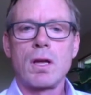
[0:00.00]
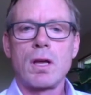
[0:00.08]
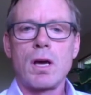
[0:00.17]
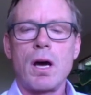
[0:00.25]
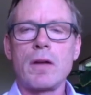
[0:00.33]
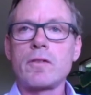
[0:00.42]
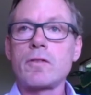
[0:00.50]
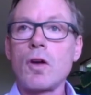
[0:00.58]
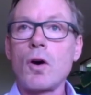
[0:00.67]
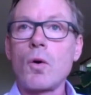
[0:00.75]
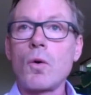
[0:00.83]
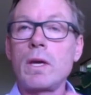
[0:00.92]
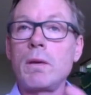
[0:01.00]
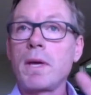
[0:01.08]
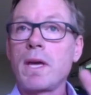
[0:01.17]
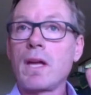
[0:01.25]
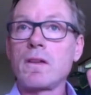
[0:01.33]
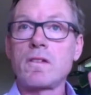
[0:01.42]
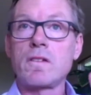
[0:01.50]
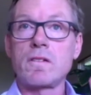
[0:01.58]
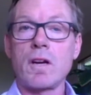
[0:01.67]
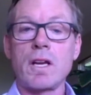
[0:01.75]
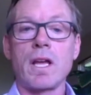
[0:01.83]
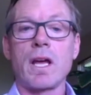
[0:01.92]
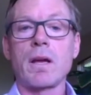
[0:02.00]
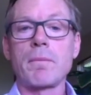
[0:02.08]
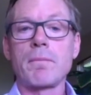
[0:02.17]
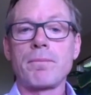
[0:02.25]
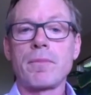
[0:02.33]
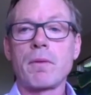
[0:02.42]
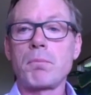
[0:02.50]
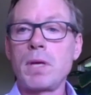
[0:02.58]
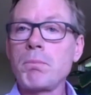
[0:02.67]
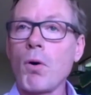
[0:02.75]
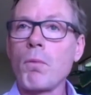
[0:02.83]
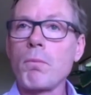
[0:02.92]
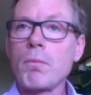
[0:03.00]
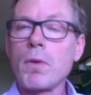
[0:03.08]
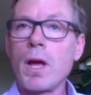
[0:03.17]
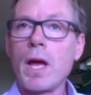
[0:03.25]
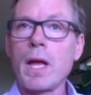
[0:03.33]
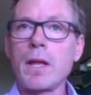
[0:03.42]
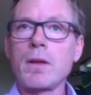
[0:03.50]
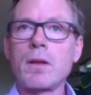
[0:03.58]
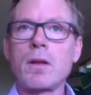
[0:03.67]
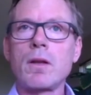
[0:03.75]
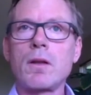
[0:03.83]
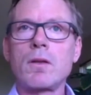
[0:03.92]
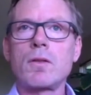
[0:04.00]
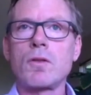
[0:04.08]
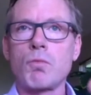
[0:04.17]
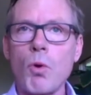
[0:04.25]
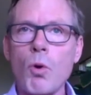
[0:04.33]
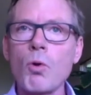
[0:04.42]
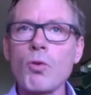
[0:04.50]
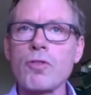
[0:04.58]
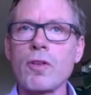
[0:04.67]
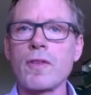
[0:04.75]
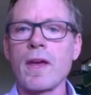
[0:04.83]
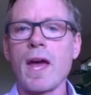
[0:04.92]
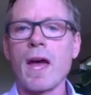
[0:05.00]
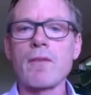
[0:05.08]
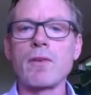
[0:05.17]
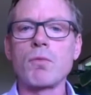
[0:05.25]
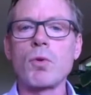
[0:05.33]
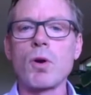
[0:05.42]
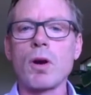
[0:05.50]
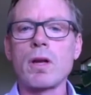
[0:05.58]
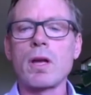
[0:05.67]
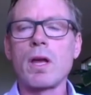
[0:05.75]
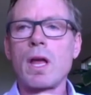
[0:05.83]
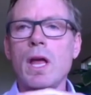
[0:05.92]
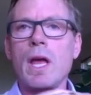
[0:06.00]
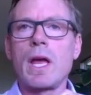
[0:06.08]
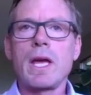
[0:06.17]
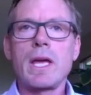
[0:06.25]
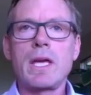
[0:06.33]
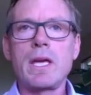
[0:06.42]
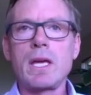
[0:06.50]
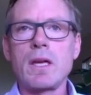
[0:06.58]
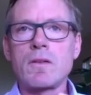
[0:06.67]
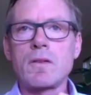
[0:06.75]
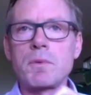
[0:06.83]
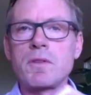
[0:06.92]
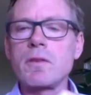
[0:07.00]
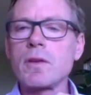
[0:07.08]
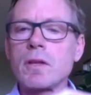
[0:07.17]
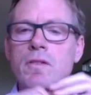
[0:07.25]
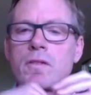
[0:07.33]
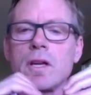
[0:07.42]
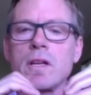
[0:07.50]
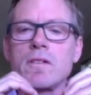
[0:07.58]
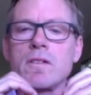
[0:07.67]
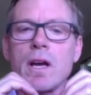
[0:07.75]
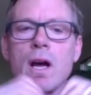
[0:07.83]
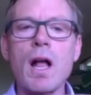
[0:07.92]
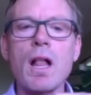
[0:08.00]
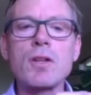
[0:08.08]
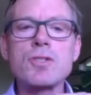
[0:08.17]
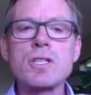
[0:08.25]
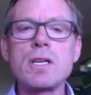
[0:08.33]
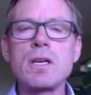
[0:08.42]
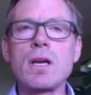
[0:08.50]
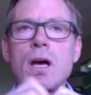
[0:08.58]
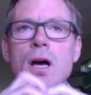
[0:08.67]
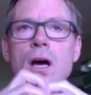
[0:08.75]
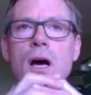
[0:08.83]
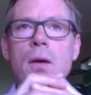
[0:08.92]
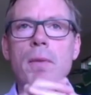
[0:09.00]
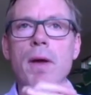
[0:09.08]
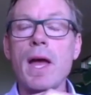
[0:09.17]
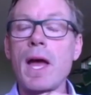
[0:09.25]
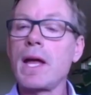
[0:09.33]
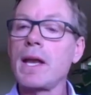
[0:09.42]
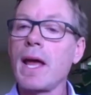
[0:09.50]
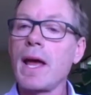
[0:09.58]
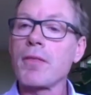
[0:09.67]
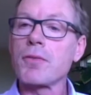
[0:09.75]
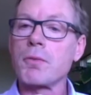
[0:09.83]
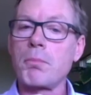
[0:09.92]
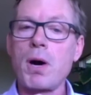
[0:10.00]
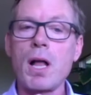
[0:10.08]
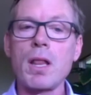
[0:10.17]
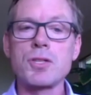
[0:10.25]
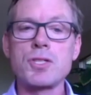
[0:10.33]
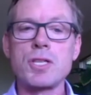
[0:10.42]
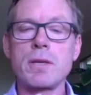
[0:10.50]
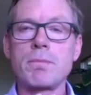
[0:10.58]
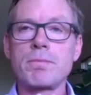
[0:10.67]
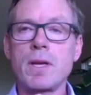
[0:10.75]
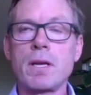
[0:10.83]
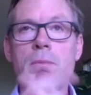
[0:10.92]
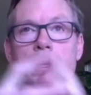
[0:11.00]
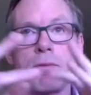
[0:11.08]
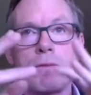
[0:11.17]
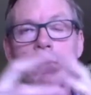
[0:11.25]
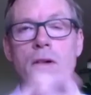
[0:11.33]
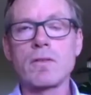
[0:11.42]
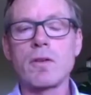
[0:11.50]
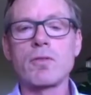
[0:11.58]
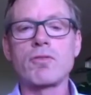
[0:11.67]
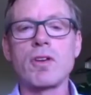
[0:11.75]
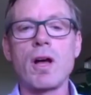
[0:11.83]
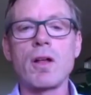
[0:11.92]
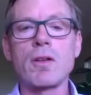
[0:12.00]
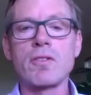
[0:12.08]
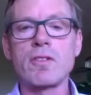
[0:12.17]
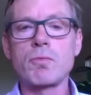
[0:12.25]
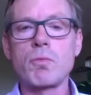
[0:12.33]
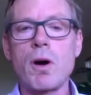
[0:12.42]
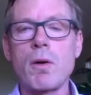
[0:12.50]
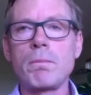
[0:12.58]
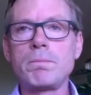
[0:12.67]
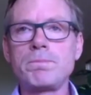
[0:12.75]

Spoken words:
And so he began studying people and the roles that they have in work. He specifically studied psychology and anthropology and a bit of sociology as well.